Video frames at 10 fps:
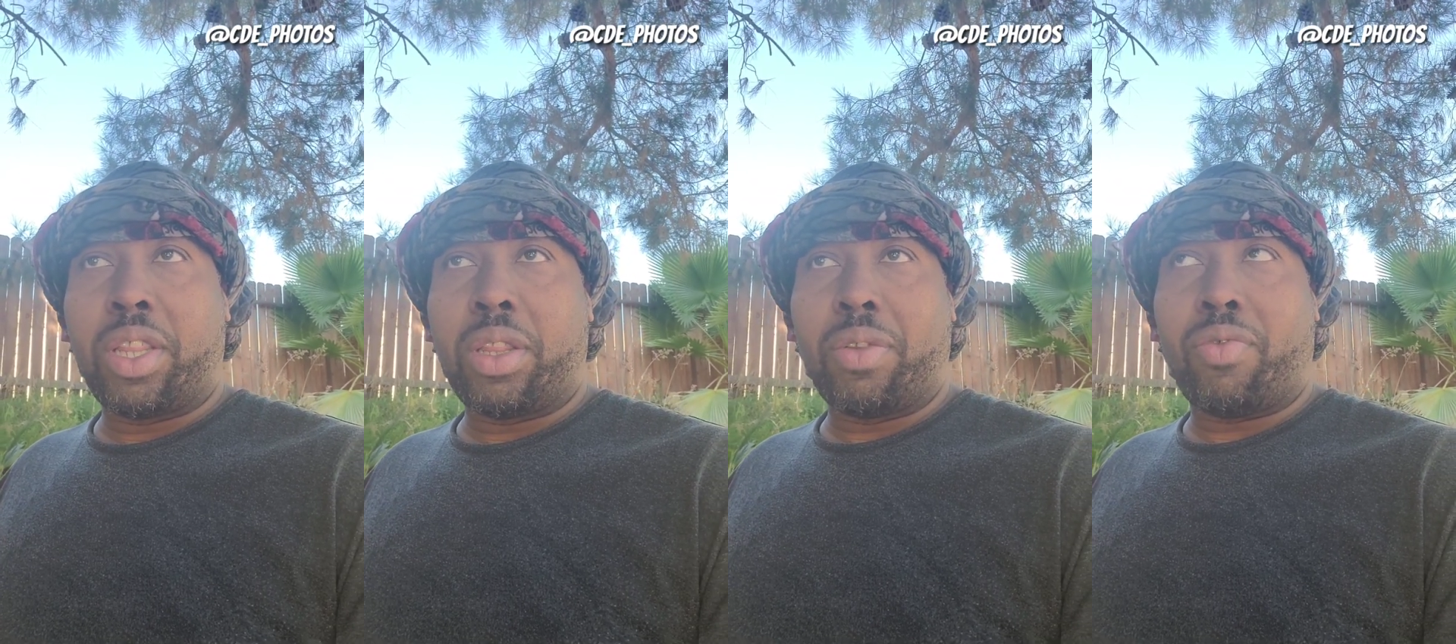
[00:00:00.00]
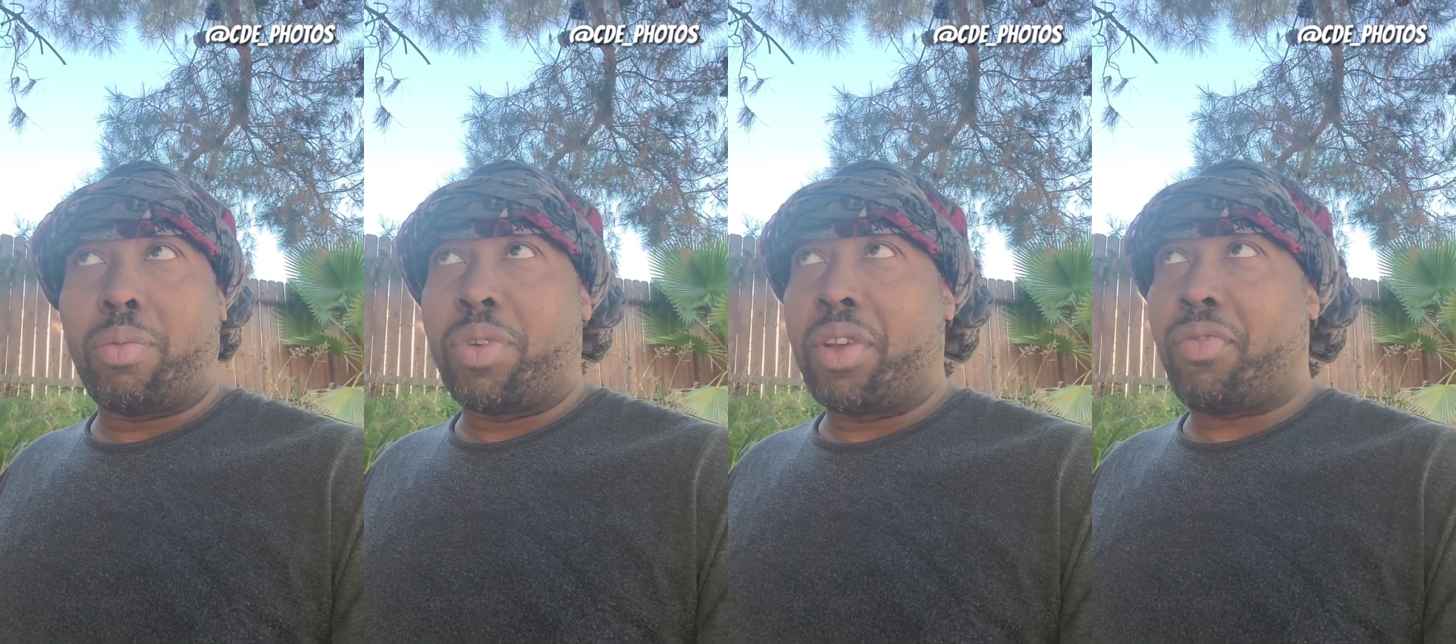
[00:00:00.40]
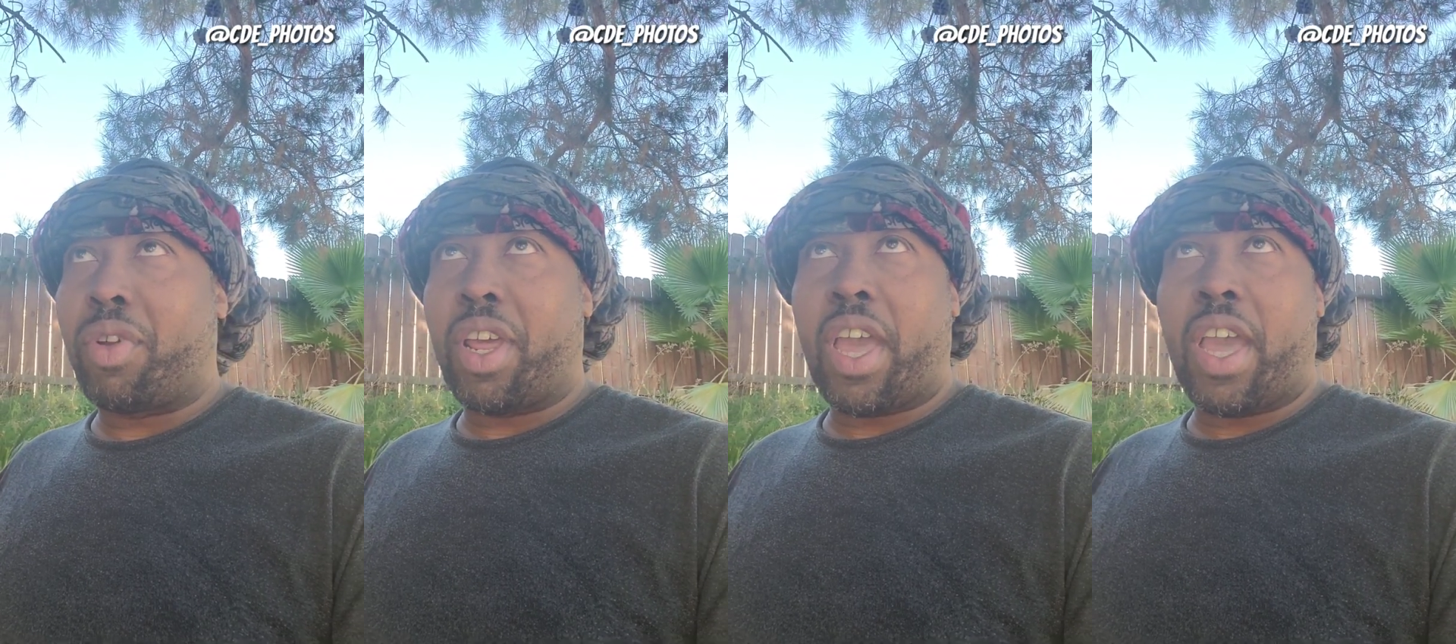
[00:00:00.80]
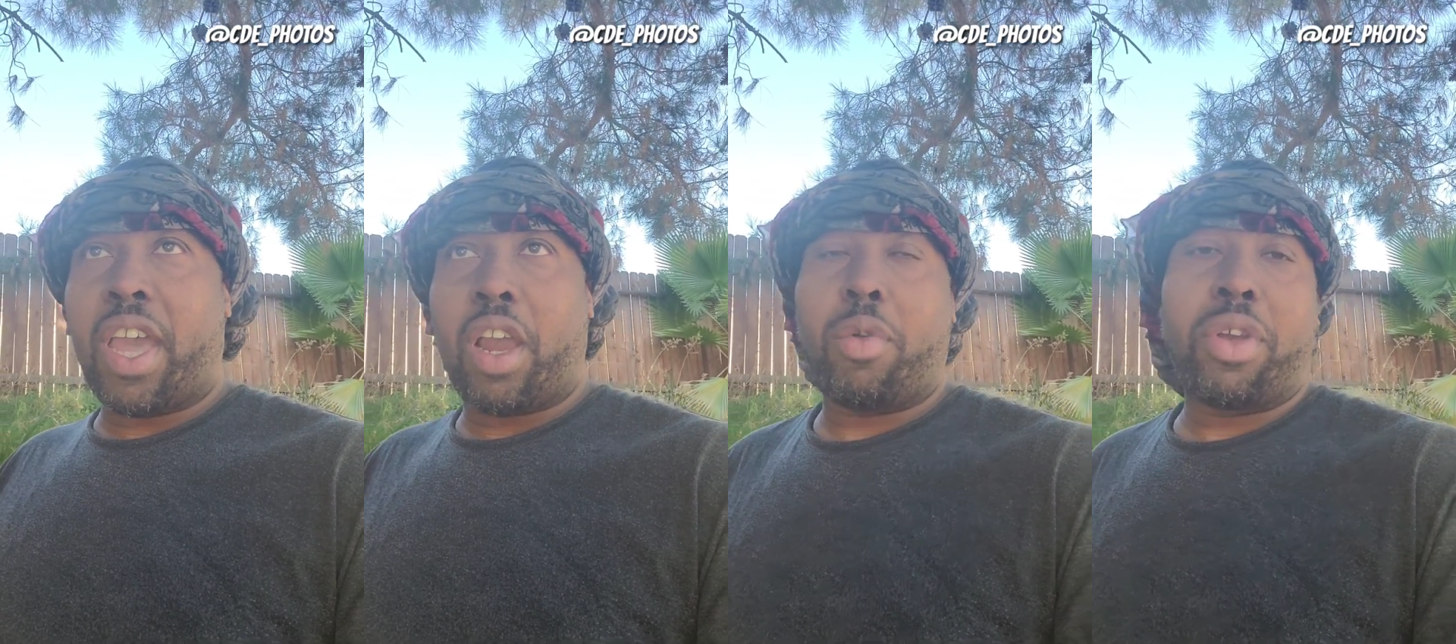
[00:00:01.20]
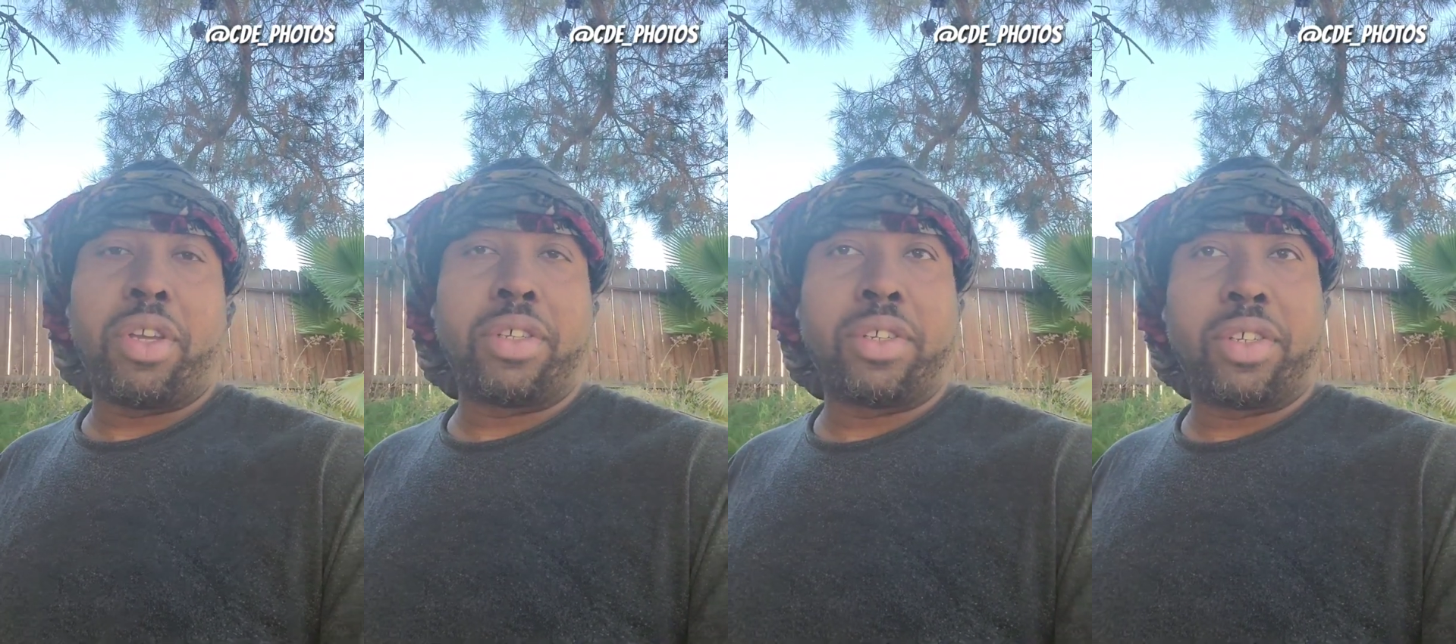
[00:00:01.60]
from different
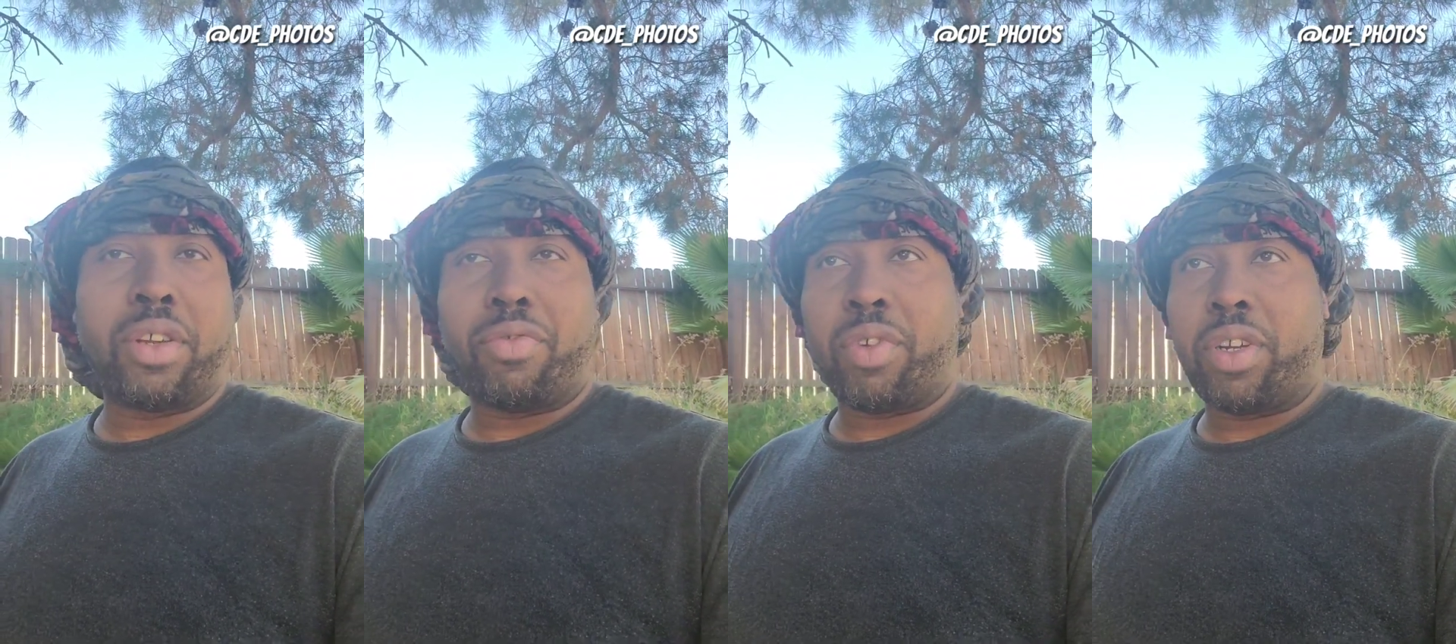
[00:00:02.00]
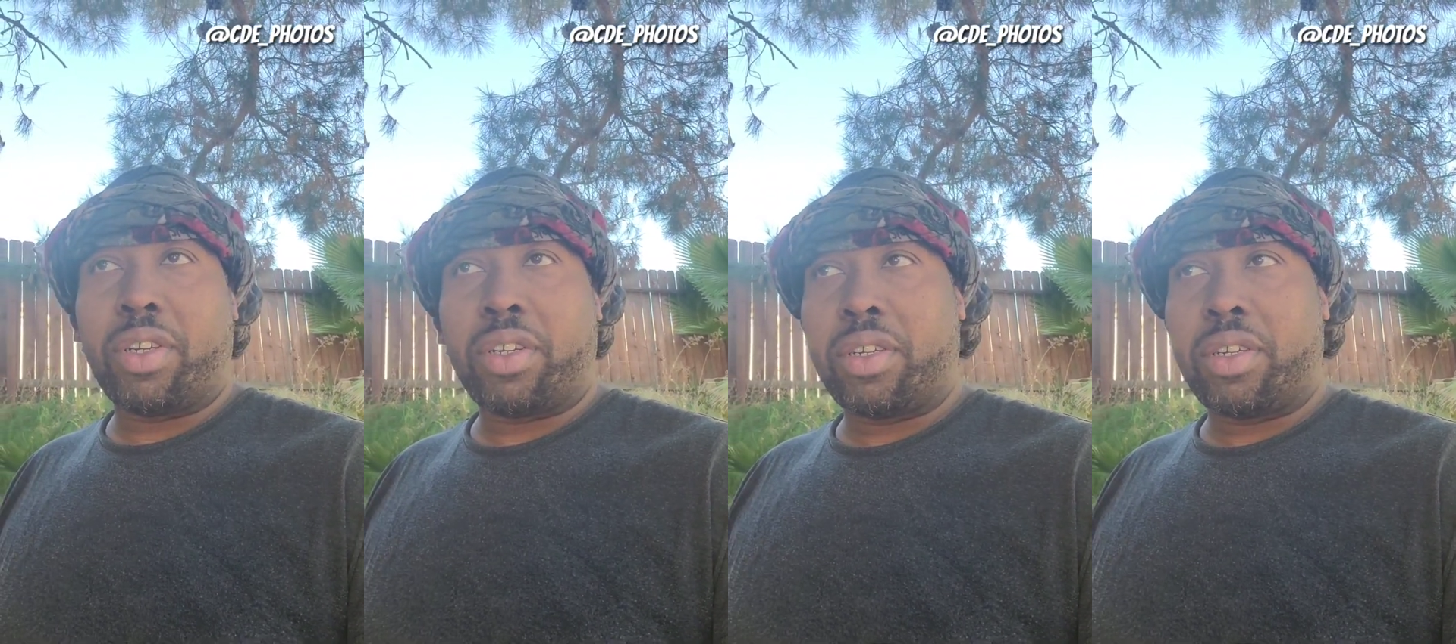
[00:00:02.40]
areas, different